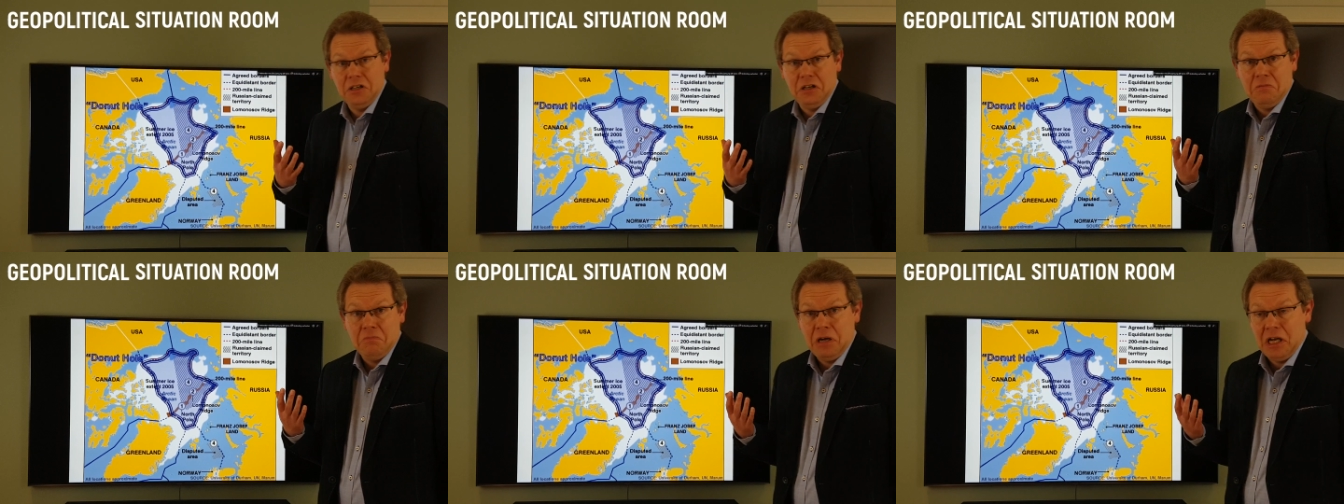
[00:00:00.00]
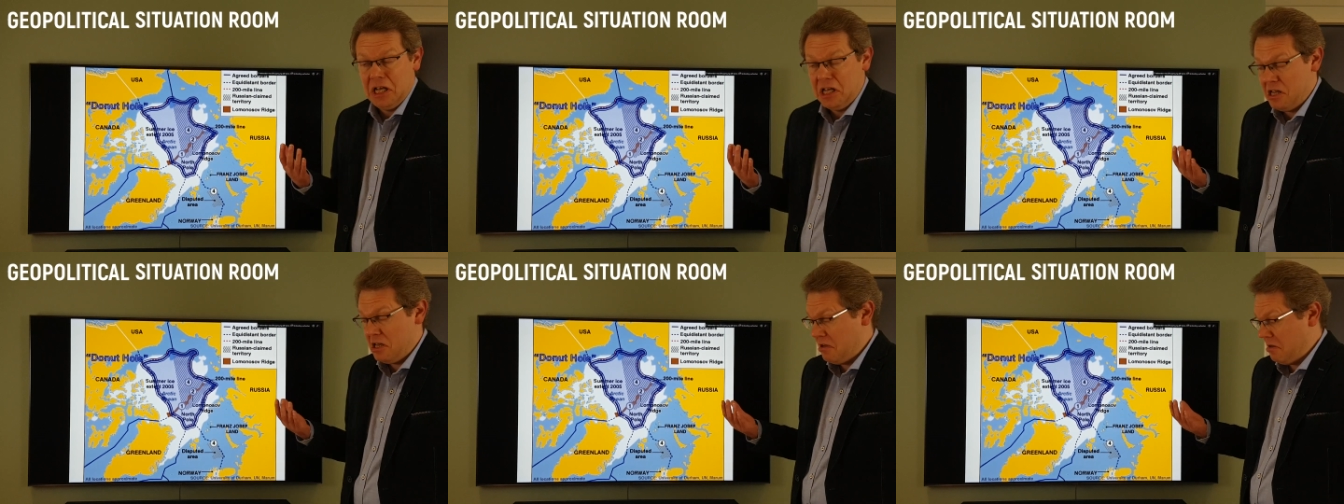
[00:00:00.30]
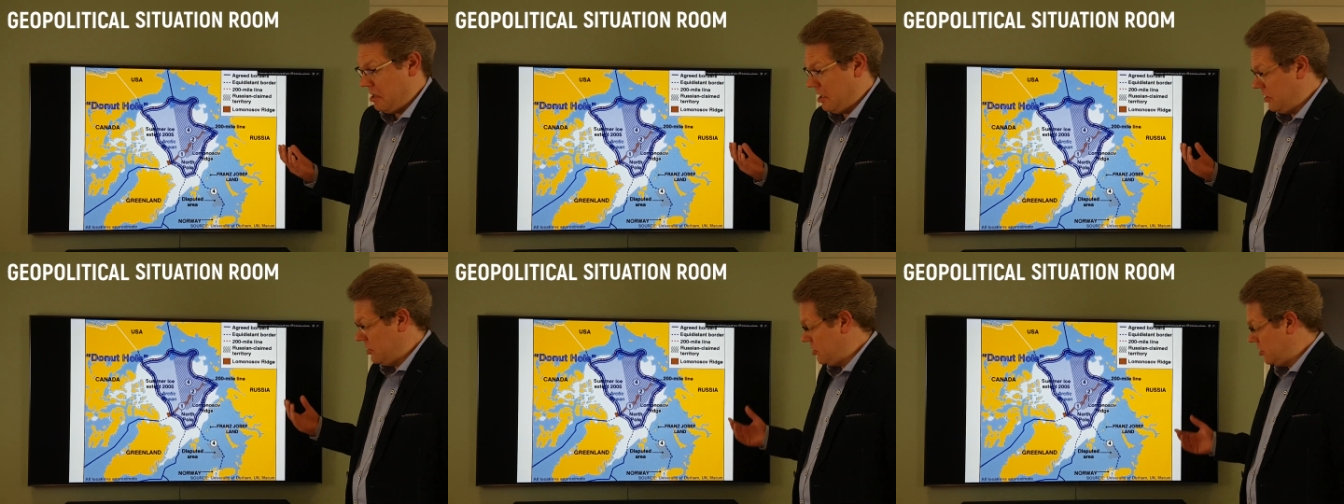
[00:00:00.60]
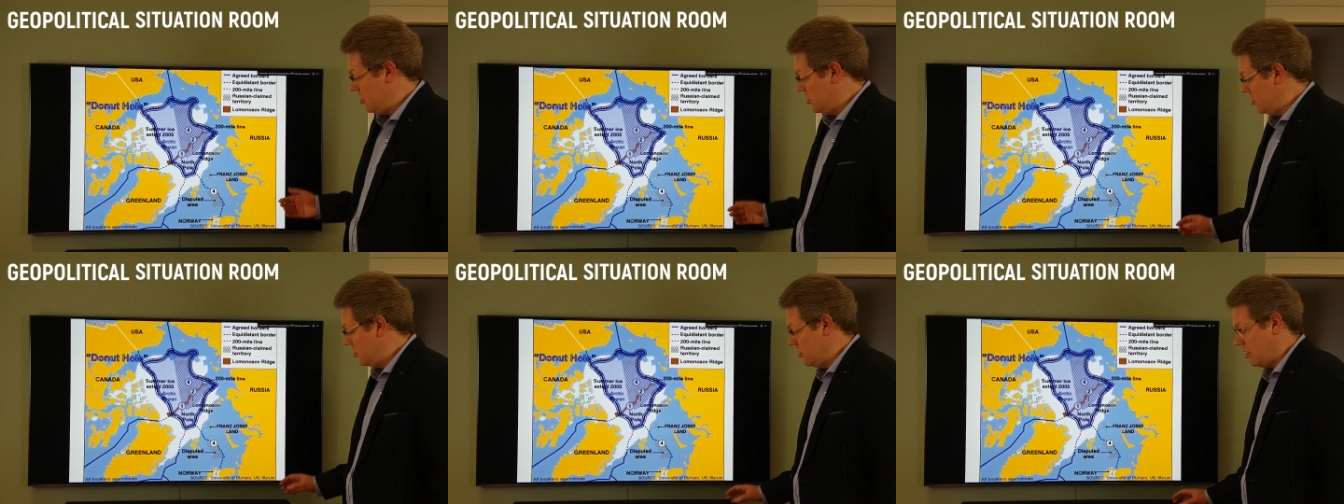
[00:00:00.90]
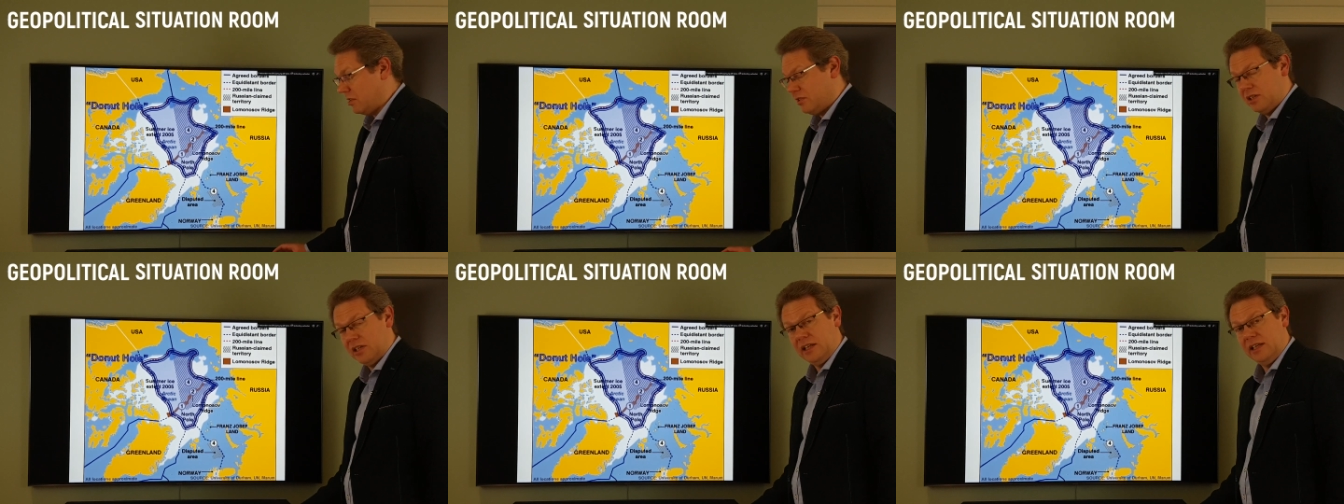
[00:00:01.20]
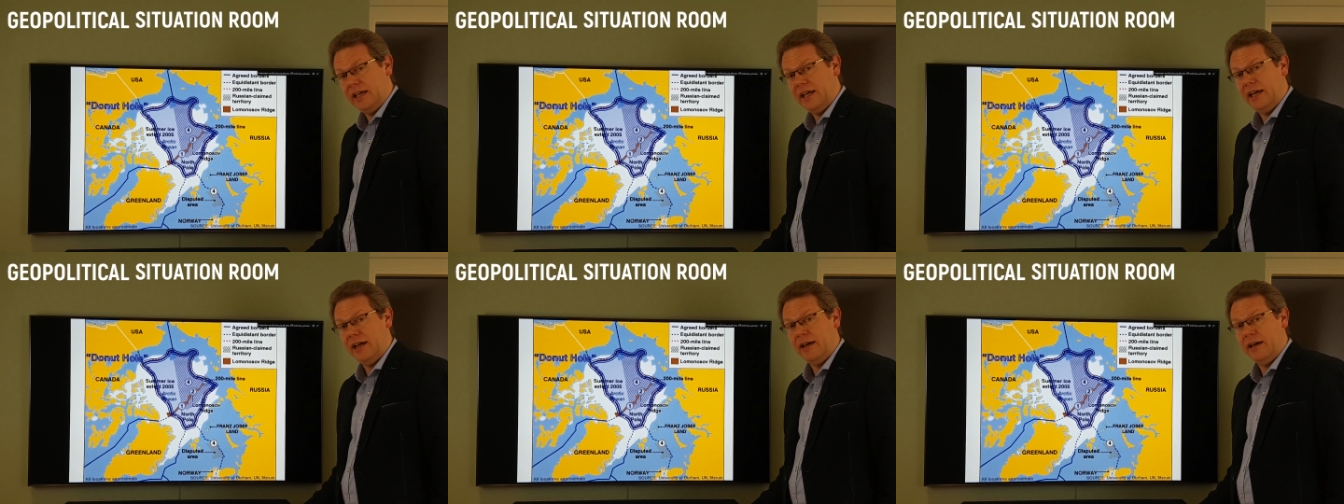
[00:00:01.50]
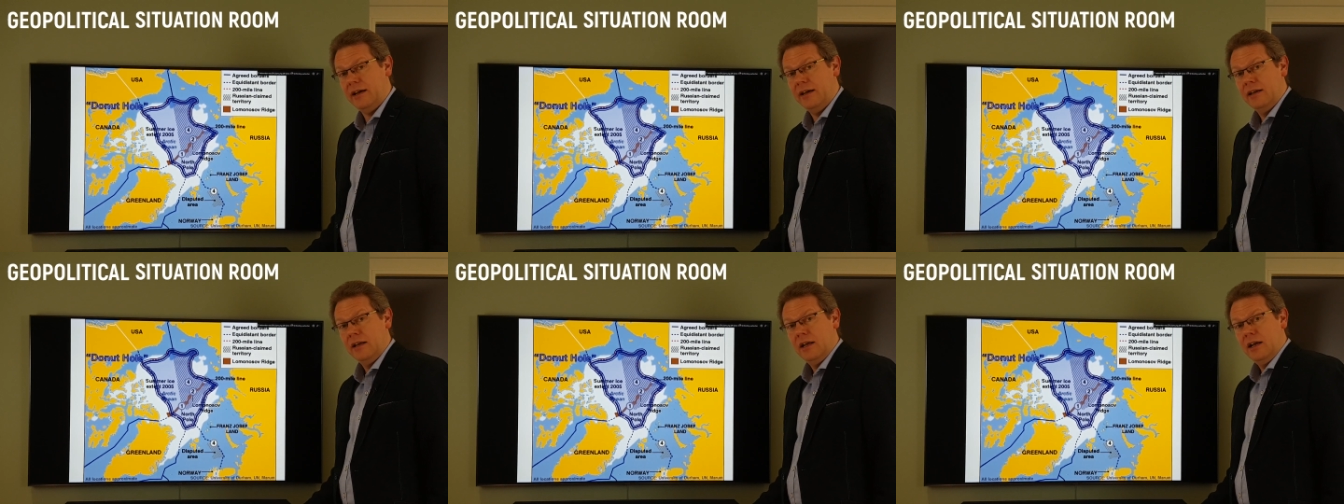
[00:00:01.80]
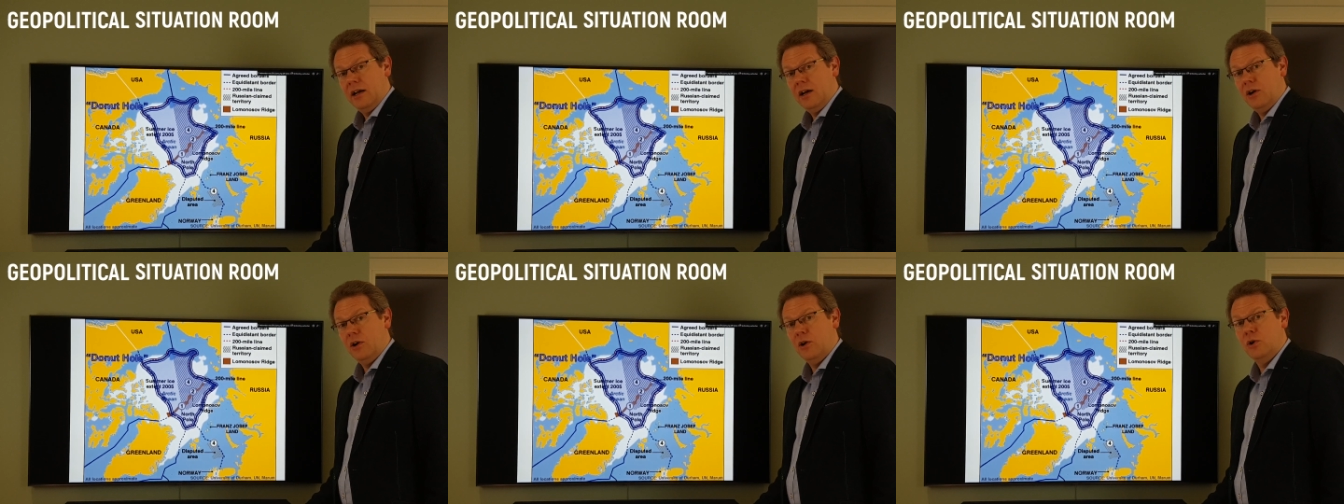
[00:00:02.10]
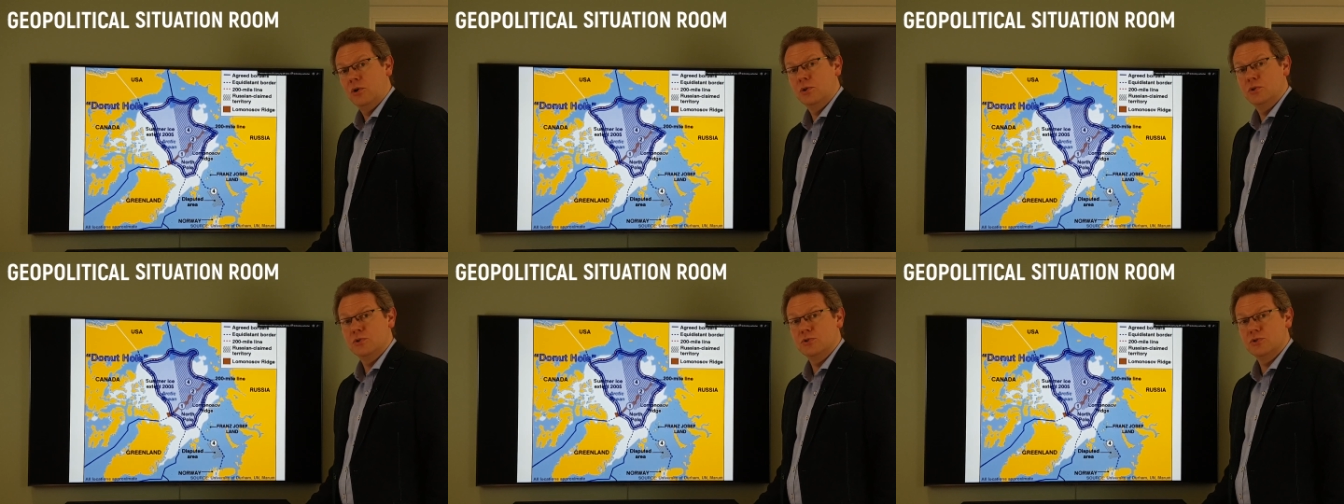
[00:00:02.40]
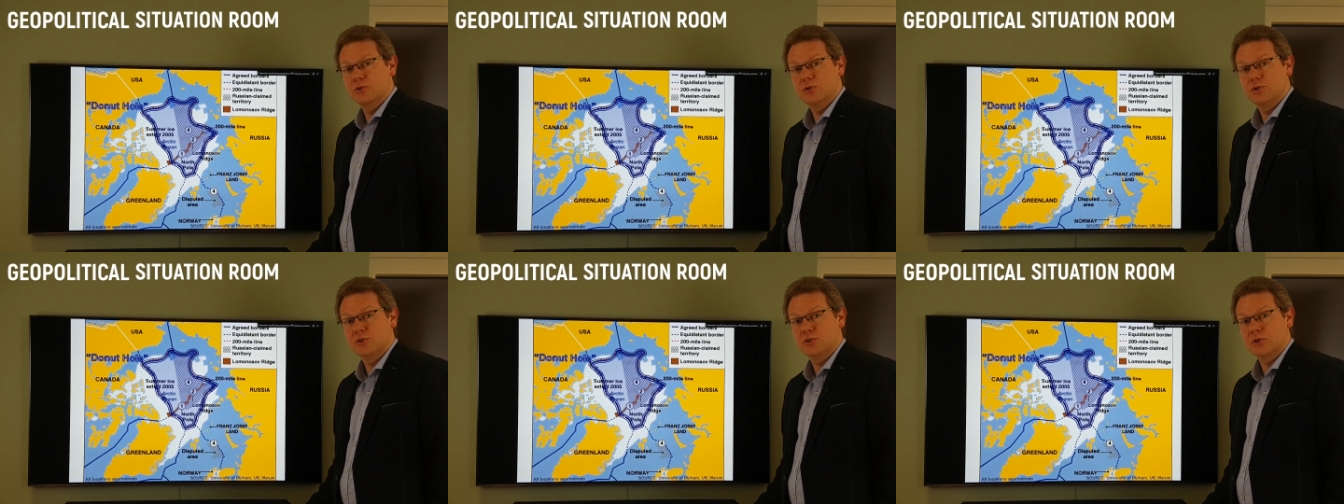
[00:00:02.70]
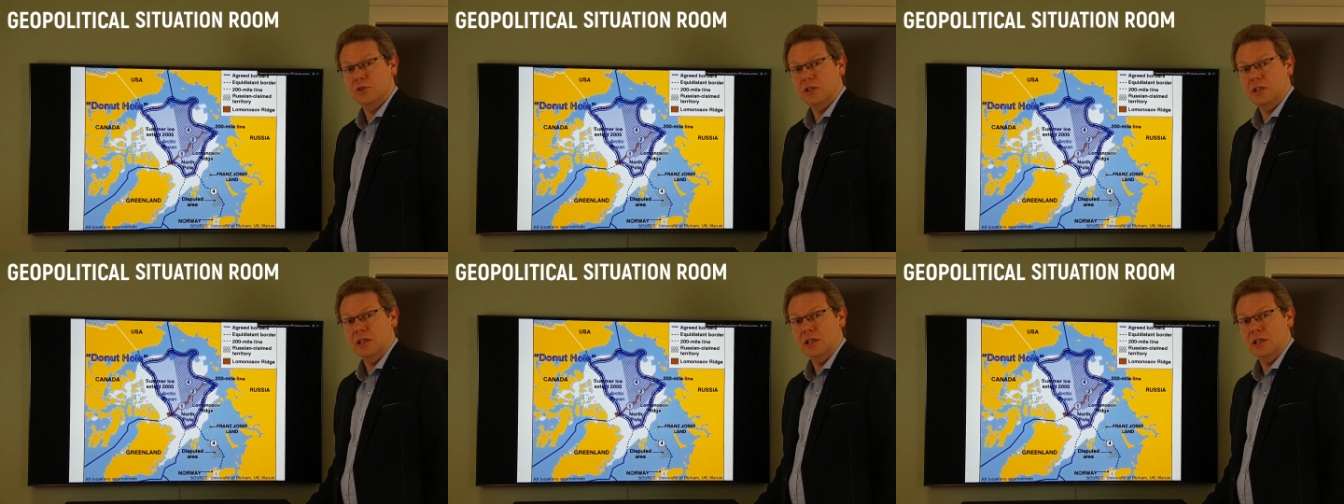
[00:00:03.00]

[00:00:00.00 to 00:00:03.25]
not clear whose